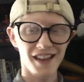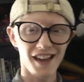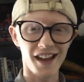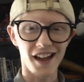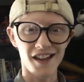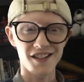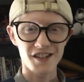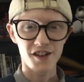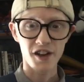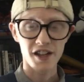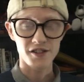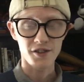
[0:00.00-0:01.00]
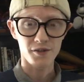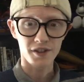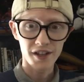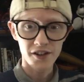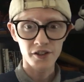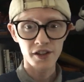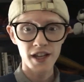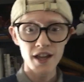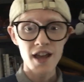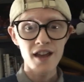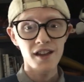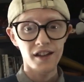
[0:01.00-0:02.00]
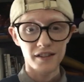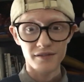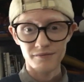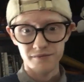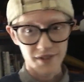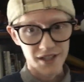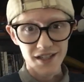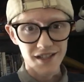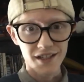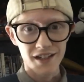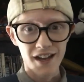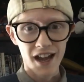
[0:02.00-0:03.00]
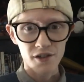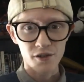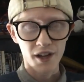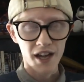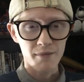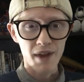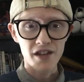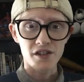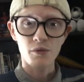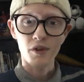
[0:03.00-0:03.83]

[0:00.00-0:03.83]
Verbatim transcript: Hey guys, okay, so clearly this isn't an actual animation.